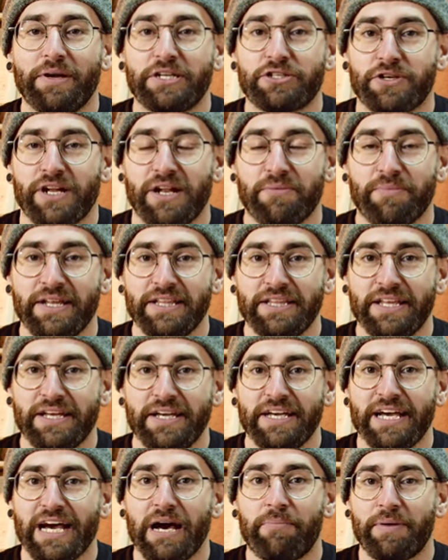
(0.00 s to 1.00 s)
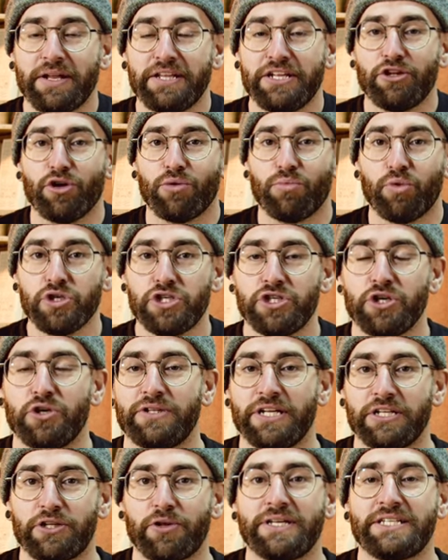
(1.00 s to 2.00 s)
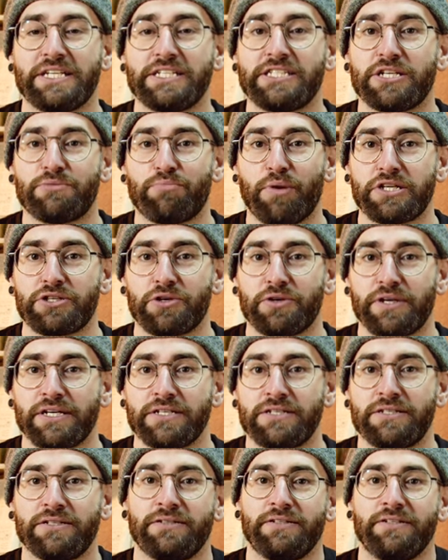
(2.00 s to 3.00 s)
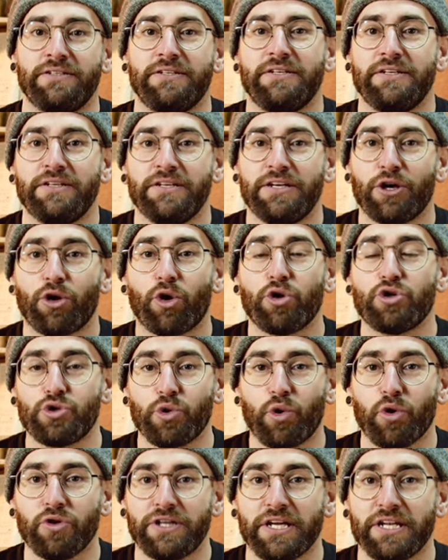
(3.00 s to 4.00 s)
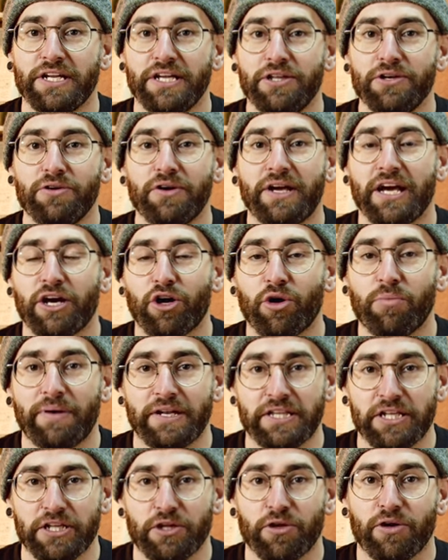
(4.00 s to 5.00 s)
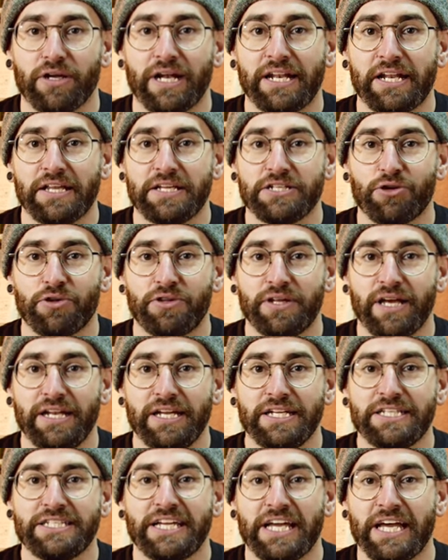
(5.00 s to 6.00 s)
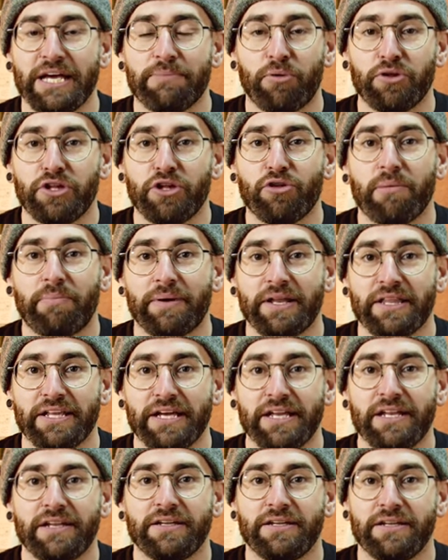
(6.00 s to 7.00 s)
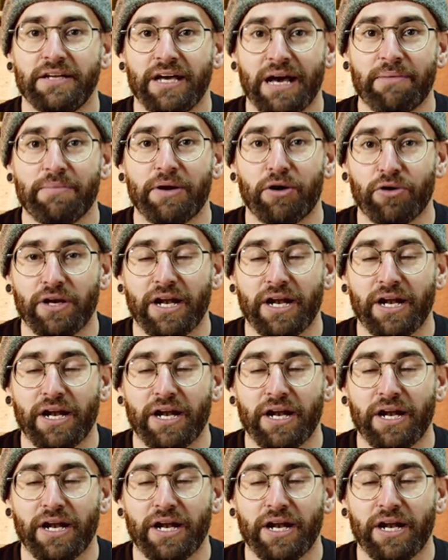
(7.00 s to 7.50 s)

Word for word: I personally have learned a lot from these people. Thanks to the content that they've shared on social media, I've learned how to sharpen my knives and tools.